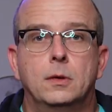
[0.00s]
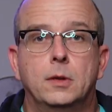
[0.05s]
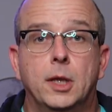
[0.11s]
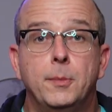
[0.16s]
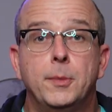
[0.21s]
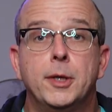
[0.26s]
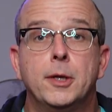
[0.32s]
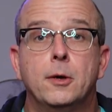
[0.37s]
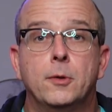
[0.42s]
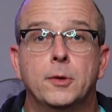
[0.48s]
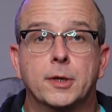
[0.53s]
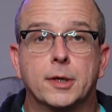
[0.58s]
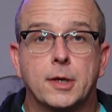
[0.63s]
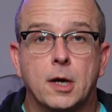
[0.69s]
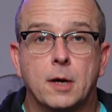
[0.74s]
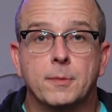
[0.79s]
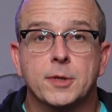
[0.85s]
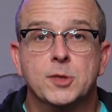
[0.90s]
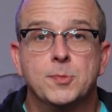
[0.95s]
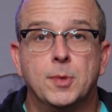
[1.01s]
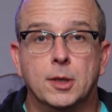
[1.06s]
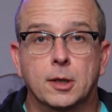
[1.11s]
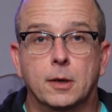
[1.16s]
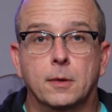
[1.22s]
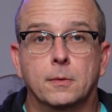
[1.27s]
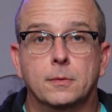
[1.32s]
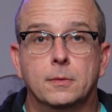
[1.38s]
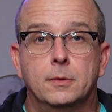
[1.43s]
Let me know in the comments
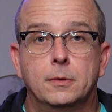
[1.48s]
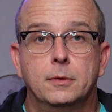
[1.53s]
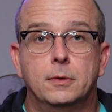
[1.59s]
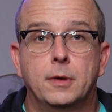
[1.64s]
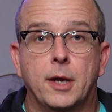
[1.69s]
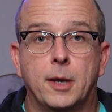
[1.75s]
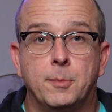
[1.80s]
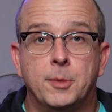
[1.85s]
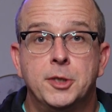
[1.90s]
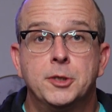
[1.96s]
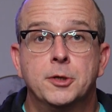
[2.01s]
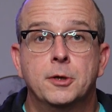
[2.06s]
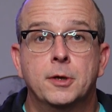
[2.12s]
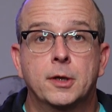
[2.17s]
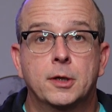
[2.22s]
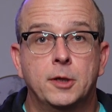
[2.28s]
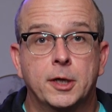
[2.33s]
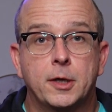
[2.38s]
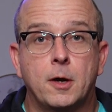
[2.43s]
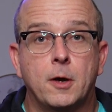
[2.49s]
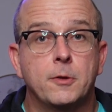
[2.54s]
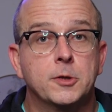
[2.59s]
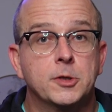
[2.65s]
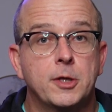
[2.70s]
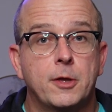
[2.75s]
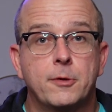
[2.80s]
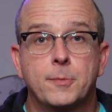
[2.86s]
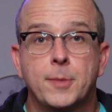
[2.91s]
below. And be sure and click all
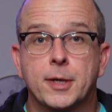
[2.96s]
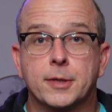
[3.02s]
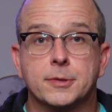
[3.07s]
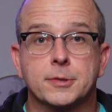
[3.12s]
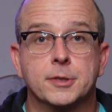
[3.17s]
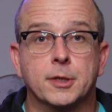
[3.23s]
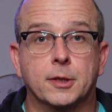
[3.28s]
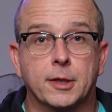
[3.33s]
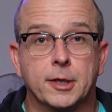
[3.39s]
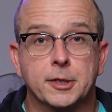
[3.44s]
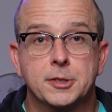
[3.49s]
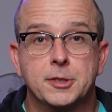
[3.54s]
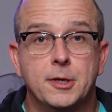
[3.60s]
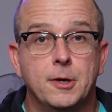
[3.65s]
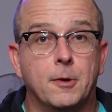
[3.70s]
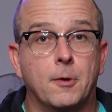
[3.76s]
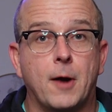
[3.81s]
those other buttons to let us know